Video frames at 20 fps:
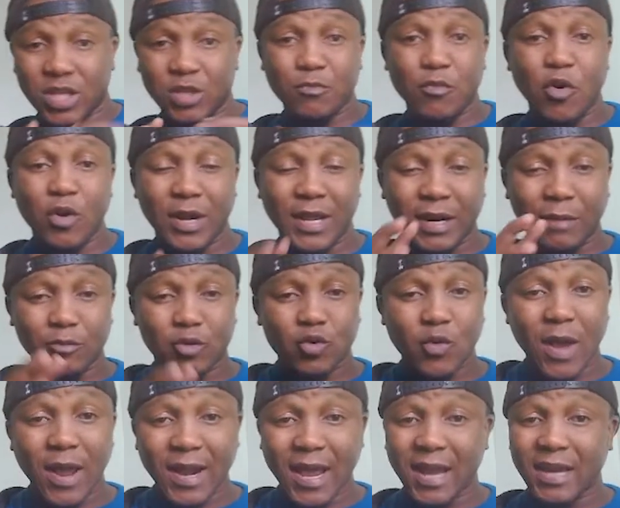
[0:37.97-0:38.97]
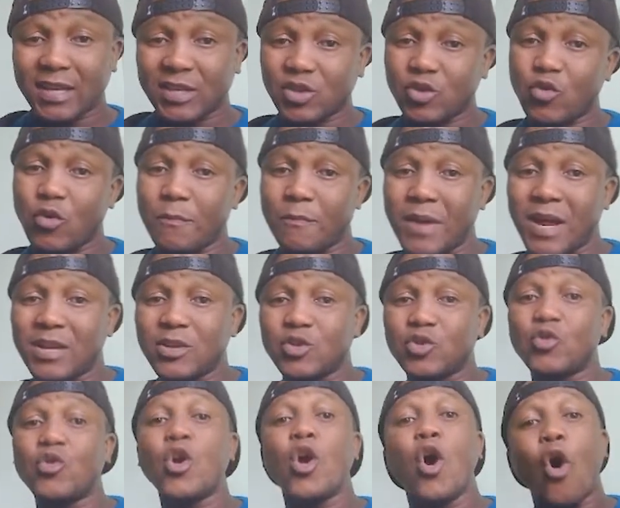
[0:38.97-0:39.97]
with a small letter.
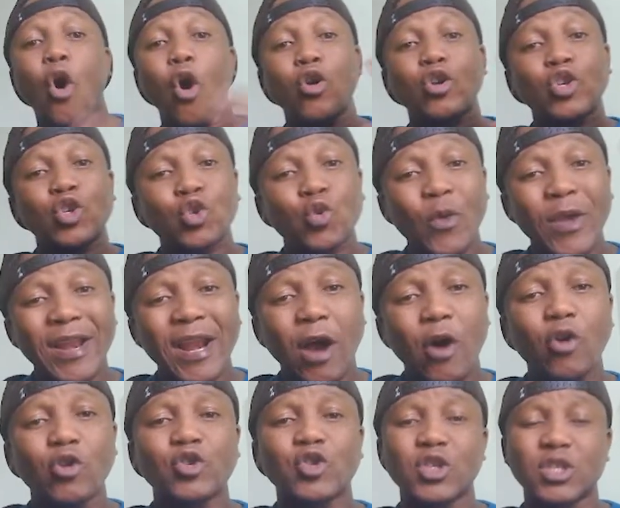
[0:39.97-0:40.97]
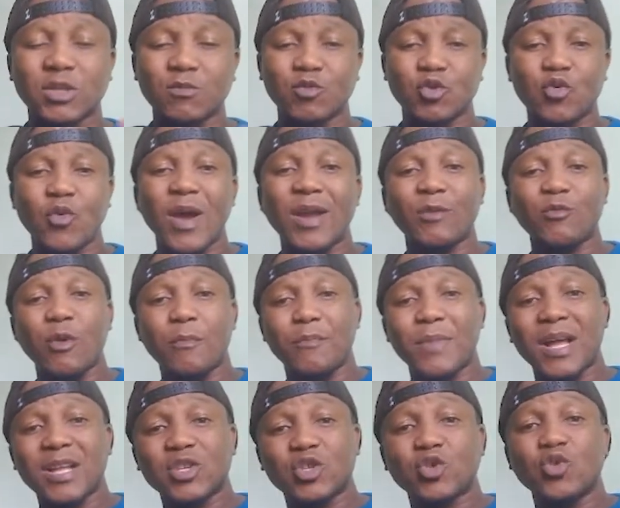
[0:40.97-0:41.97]
Mntwana_Bantu. On Twitter also is
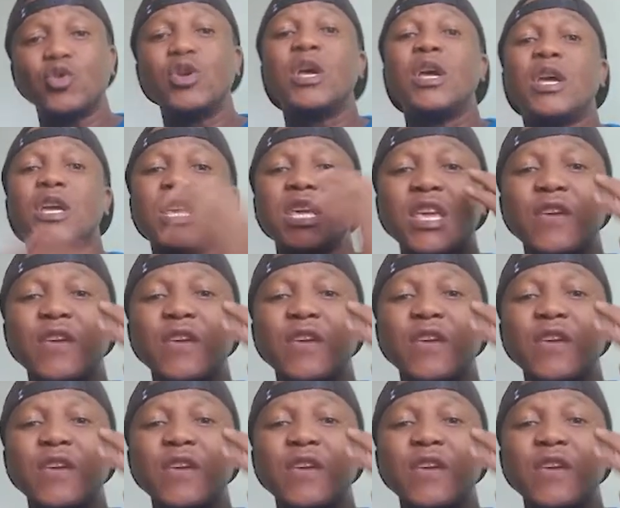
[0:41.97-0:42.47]
Mntwana_Wabantu.